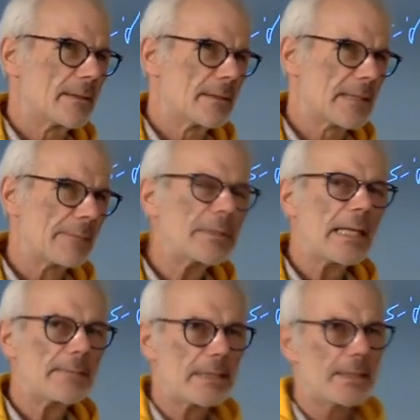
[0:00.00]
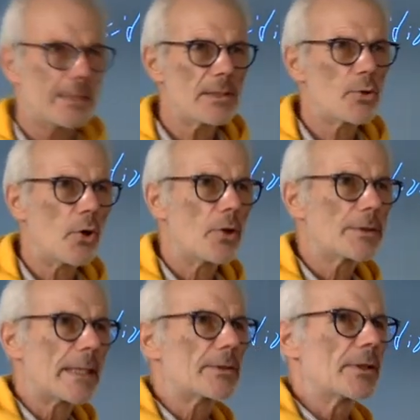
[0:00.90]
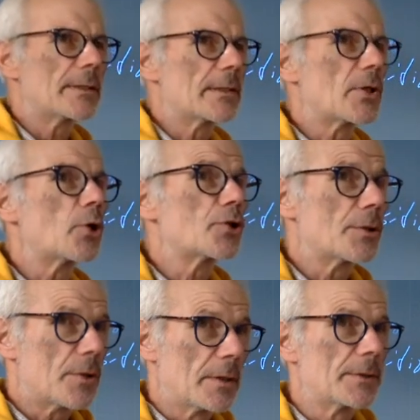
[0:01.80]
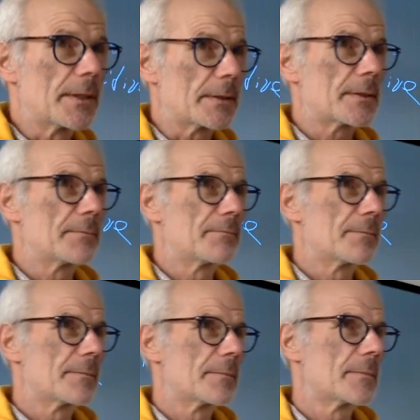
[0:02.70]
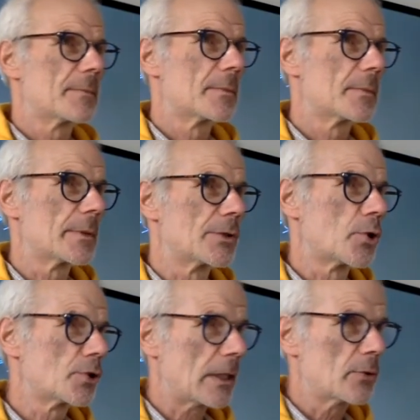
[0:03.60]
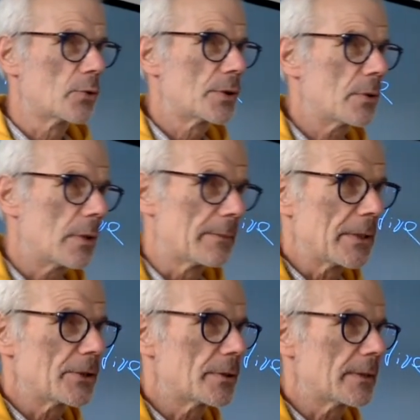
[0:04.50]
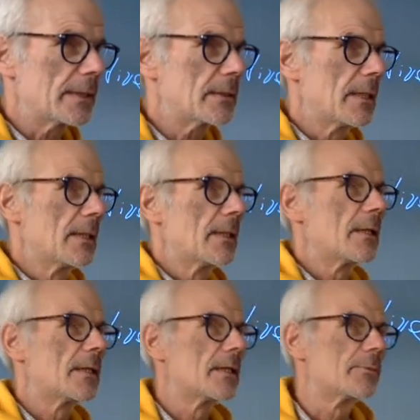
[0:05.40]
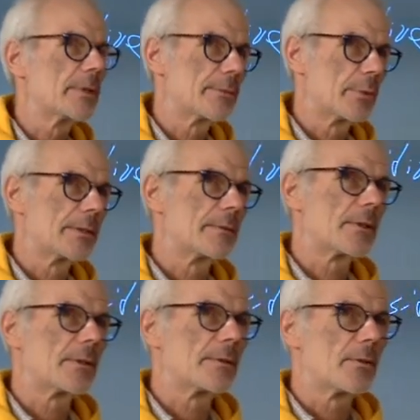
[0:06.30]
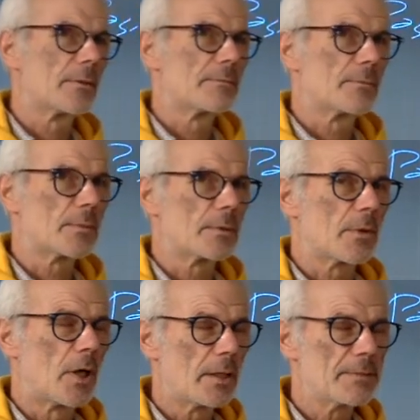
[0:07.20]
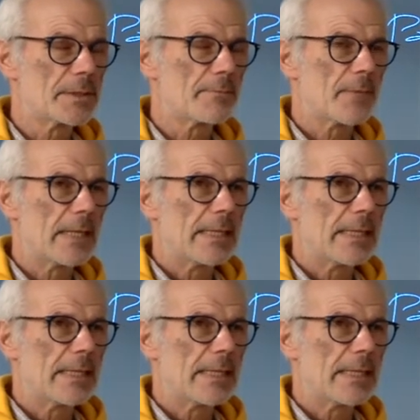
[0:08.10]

Sometimes it is called actually the social contract. Jean-Jacques Rousseau, I mentioned this uh, with, with uh, Hobbes.